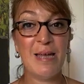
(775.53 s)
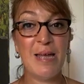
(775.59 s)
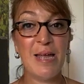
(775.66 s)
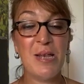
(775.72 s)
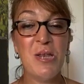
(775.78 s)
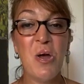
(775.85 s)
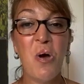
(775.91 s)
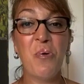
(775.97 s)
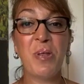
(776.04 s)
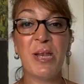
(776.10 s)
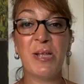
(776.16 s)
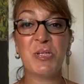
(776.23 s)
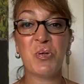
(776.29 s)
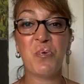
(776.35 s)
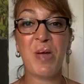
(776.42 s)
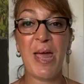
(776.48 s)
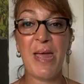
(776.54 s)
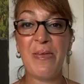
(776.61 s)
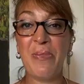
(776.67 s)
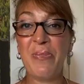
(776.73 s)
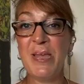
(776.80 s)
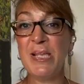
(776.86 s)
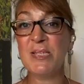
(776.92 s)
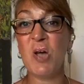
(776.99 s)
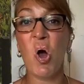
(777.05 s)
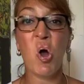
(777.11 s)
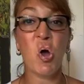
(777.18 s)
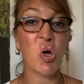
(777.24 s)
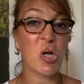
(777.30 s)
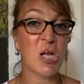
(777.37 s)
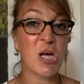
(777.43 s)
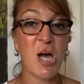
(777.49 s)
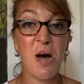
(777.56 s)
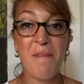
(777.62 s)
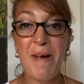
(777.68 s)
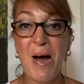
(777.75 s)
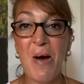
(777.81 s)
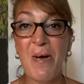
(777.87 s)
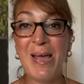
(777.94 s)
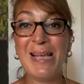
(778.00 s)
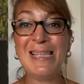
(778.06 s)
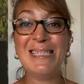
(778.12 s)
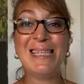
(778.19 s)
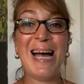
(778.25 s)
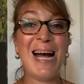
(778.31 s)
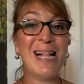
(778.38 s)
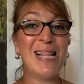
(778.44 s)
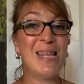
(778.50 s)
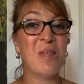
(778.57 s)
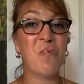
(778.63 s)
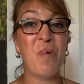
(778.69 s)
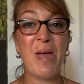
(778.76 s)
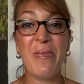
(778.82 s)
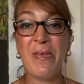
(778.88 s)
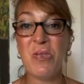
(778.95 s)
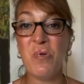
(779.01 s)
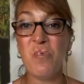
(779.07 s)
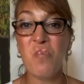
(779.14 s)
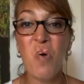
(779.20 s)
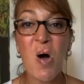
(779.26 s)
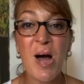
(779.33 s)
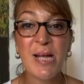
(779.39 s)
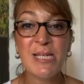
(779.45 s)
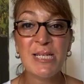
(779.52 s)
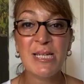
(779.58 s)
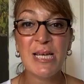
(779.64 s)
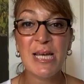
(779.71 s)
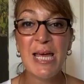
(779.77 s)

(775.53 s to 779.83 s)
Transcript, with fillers: Know that it's okay that things aren't going to come out exactly the way that you want.